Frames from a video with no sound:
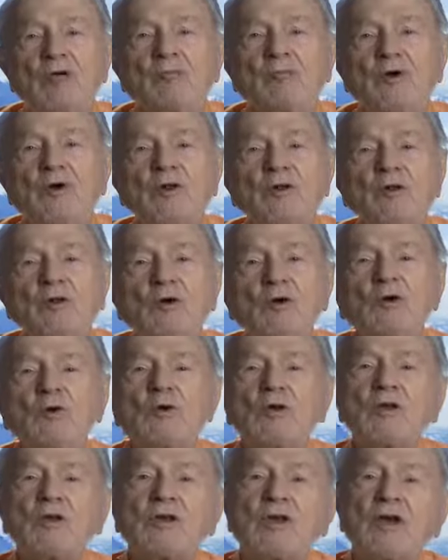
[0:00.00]
But
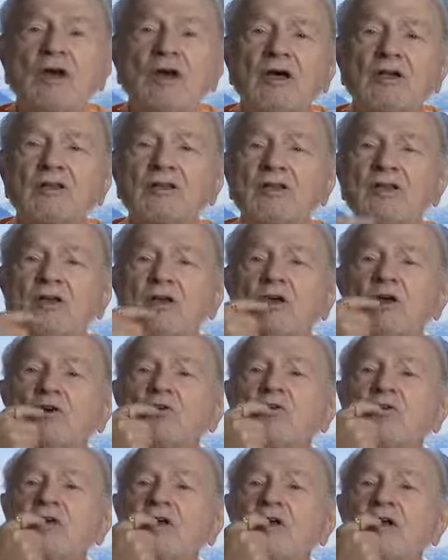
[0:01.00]
don't cut the
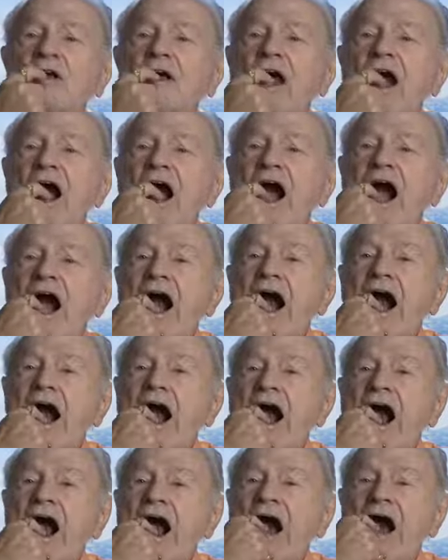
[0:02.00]
uvula
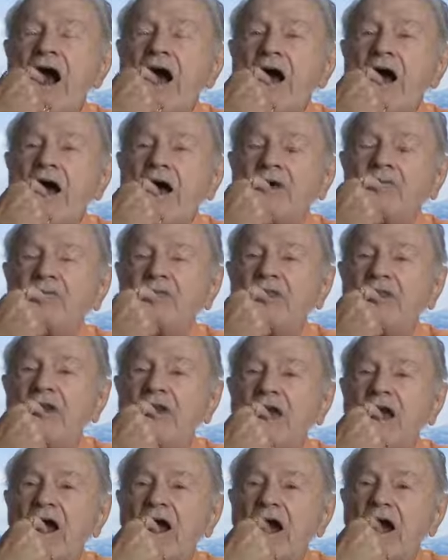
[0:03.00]

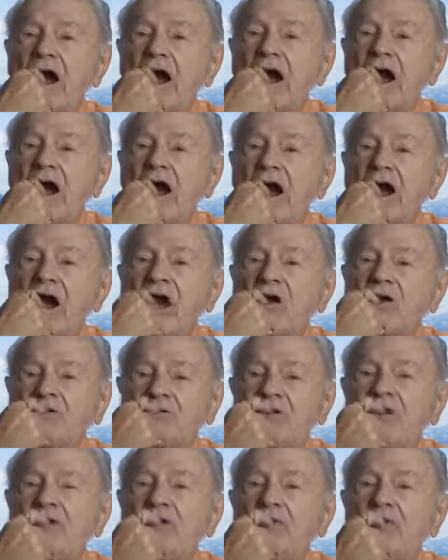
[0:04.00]
the
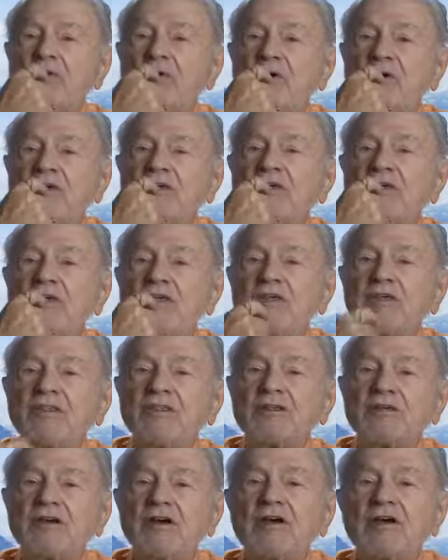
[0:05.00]
frenum underneath
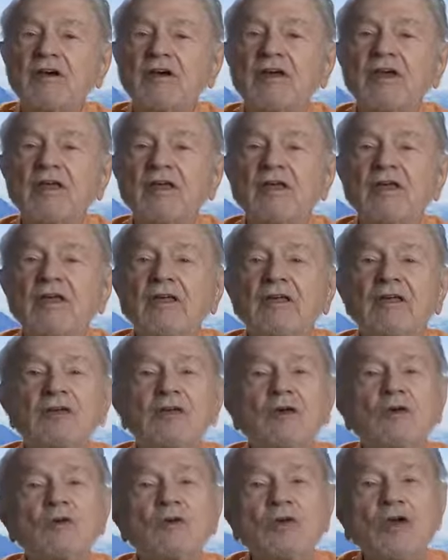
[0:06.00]
the tongue.
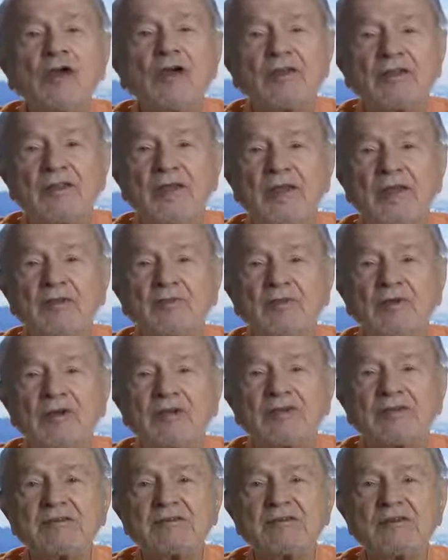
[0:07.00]
Don't cut that,
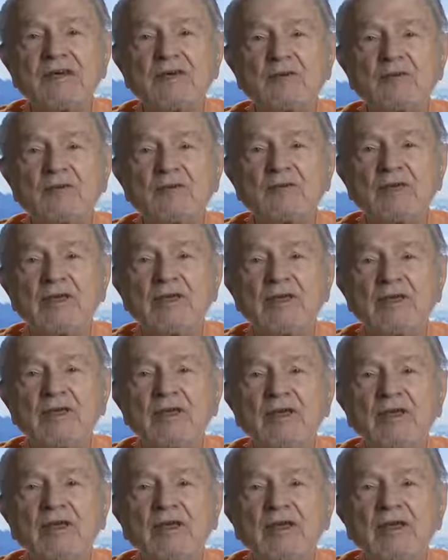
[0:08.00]
because that would be
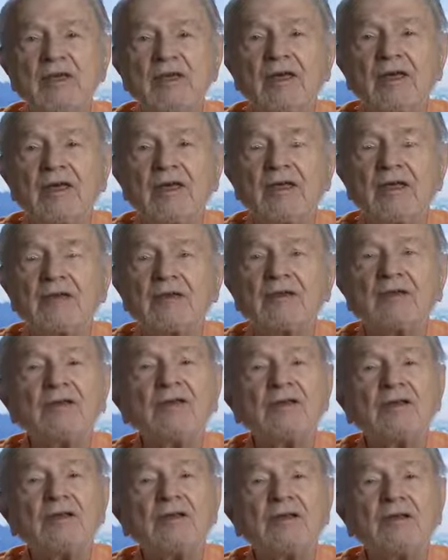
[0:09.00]

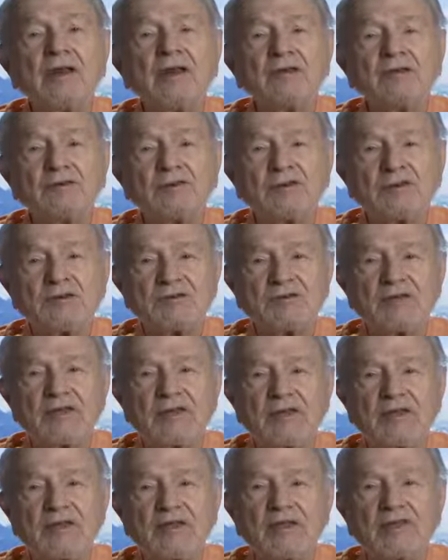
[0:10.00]
a dangerous
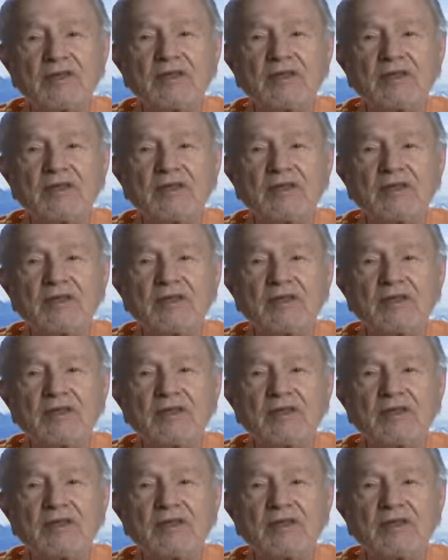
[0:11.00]
thing.